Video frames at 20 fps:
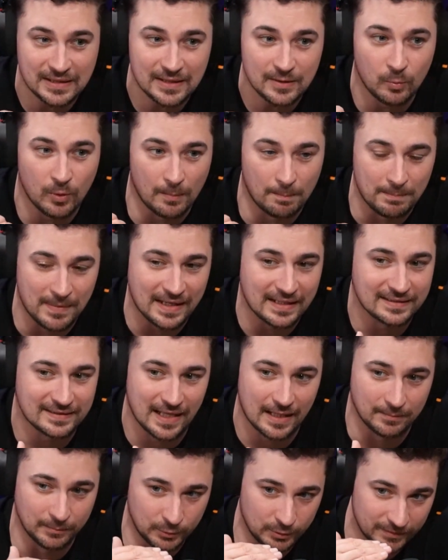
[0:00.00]
what makes
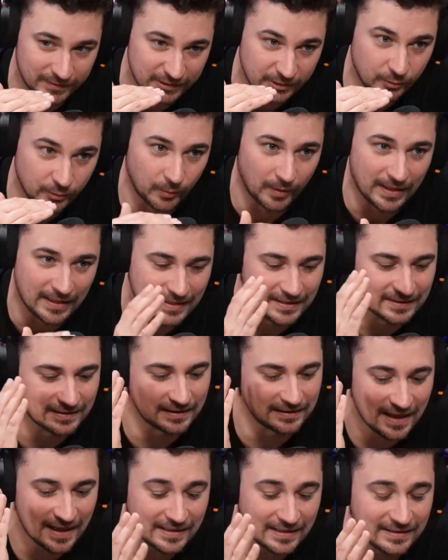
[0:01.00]
that movie great. Is it
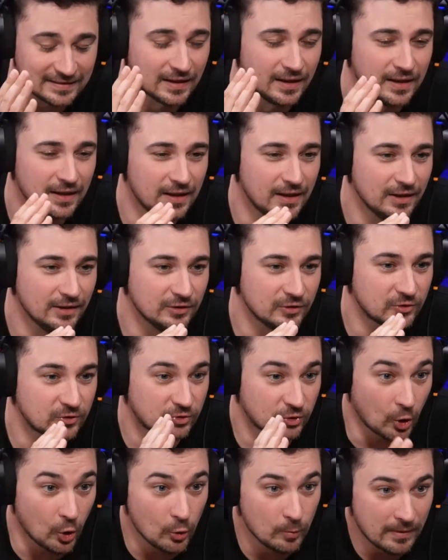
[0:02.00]
takes
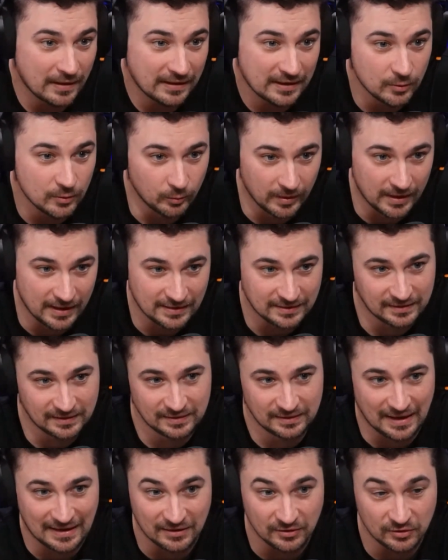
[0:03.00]
so many risks
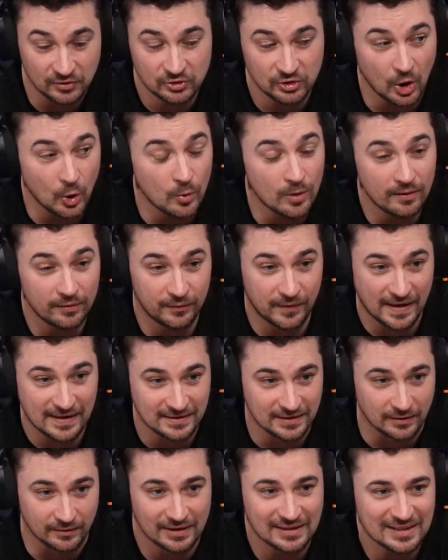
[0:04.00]
and so
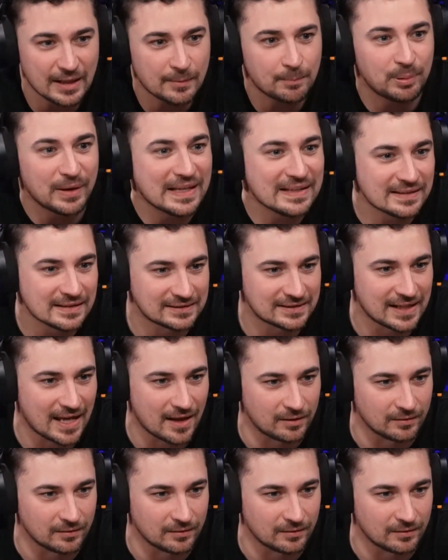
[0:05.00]
offensive. Right. It's like Blazing Saddles.